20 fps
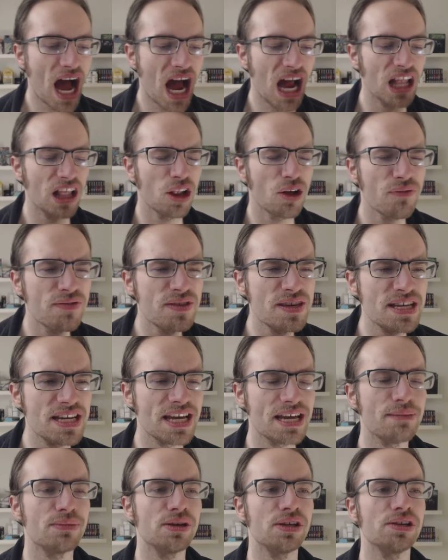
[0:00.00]
I love the
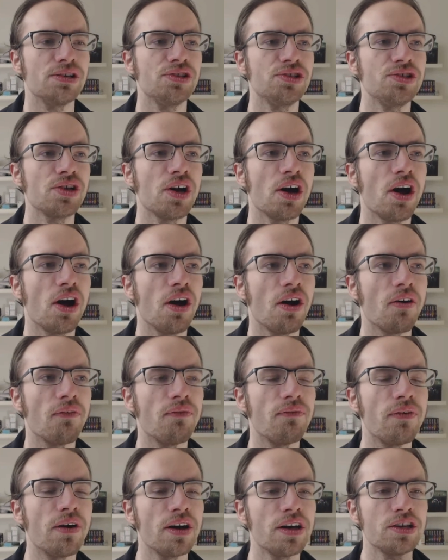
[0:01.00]
image
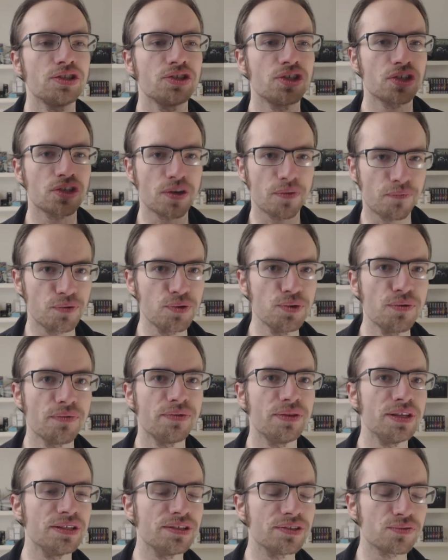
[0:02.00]
of just a few
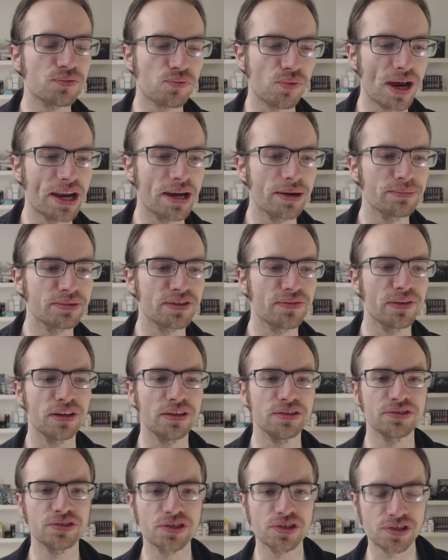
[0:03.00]
of these random
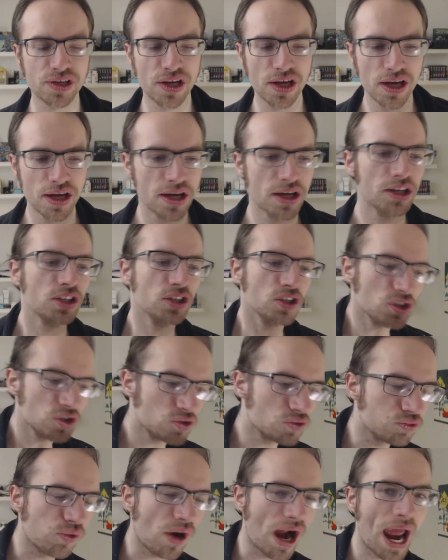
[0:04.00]
civilians just
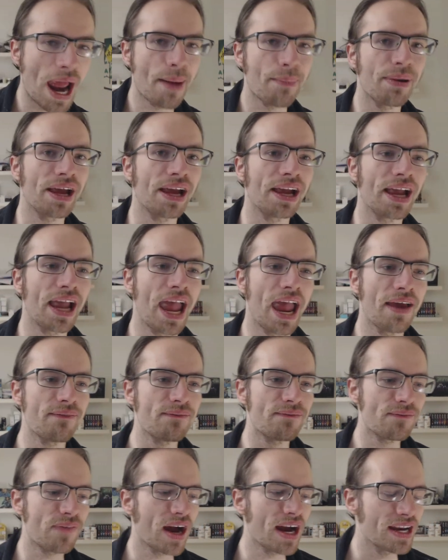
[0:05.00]
grabbing
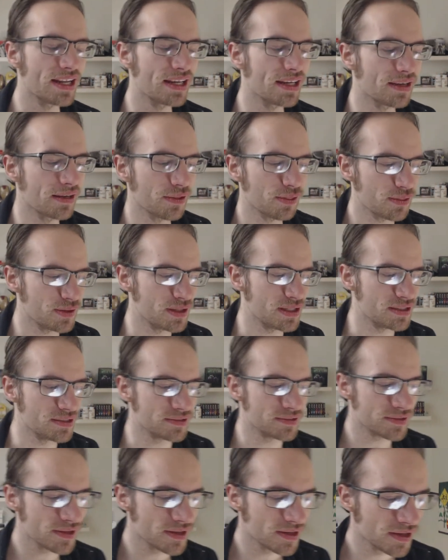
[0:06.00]
and fighting
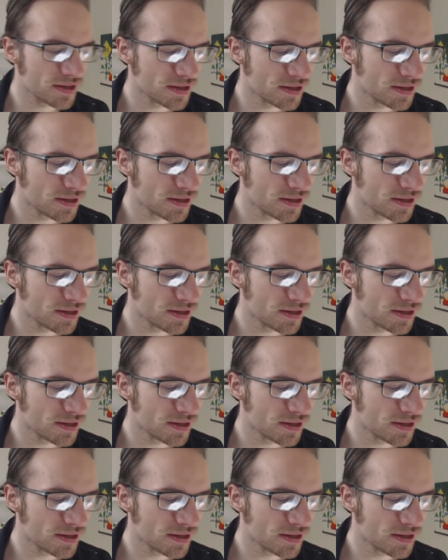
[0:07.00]
these